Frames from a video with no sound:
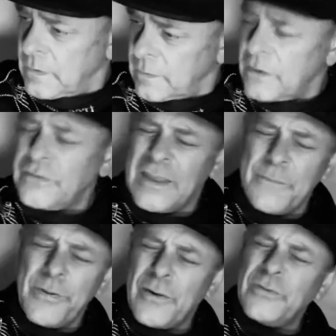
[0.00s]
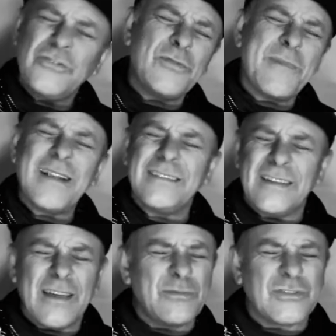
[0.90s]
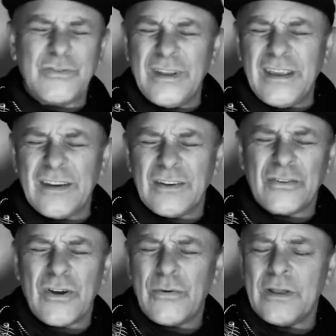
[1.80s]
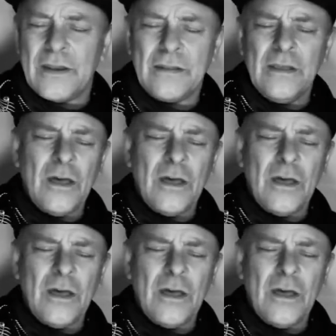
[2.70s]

Because the impact was dramatic, there was creaking and groaning.